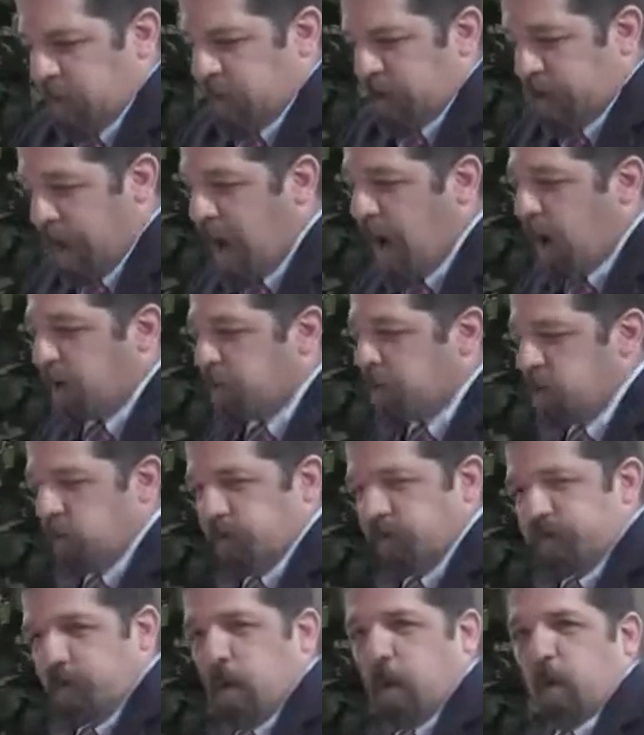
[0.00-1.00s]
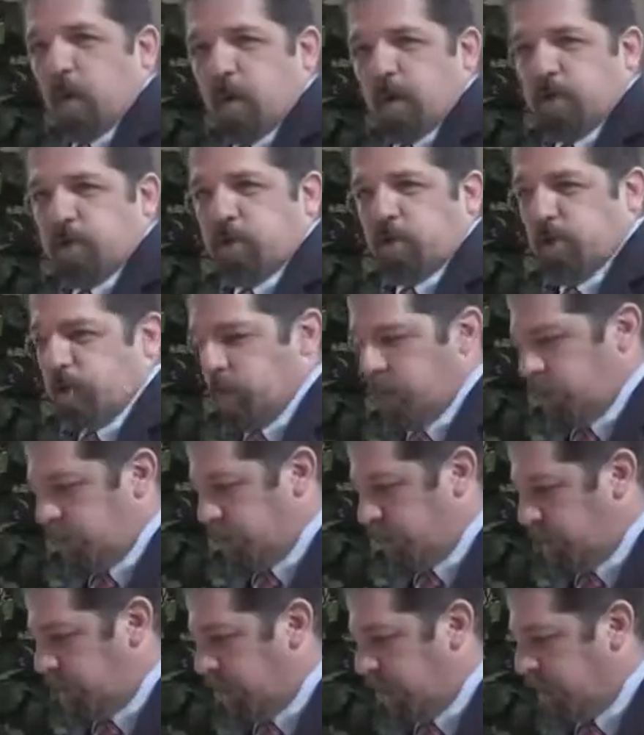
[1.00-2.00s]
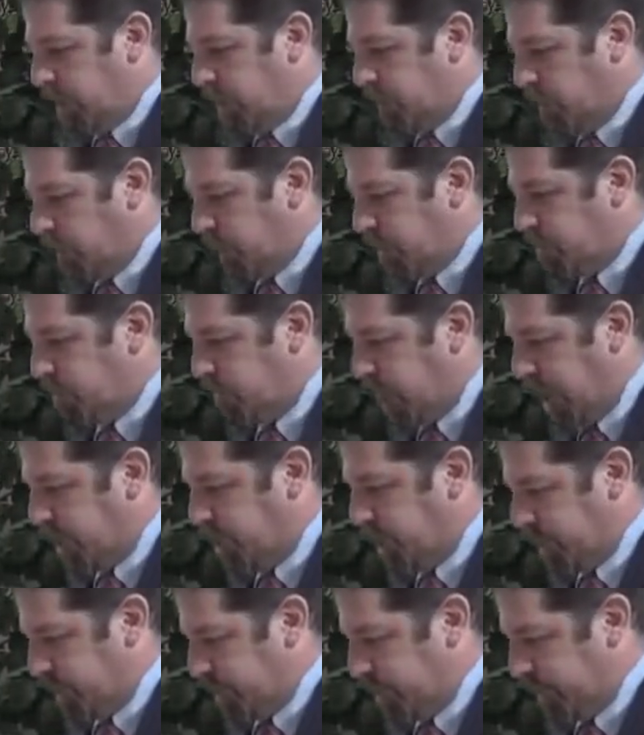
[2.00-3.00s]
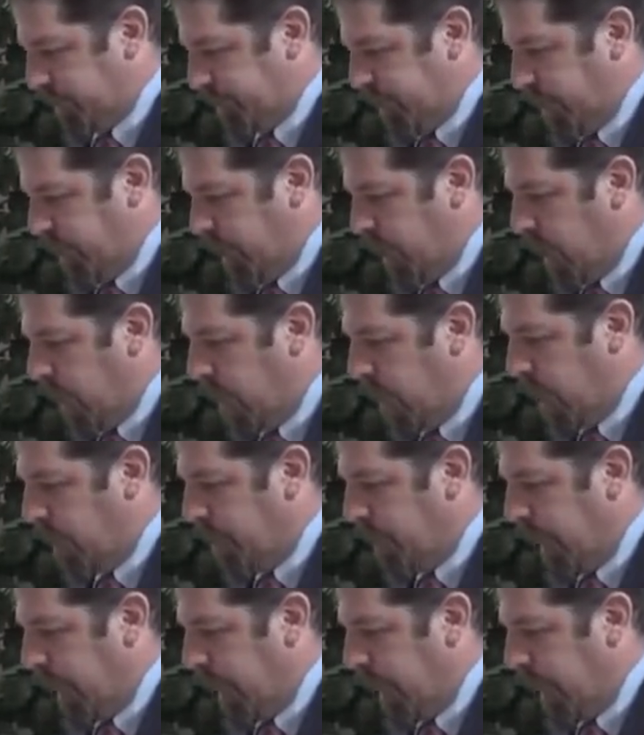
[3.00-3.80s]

Now move forward to the book of Judges, and then I'll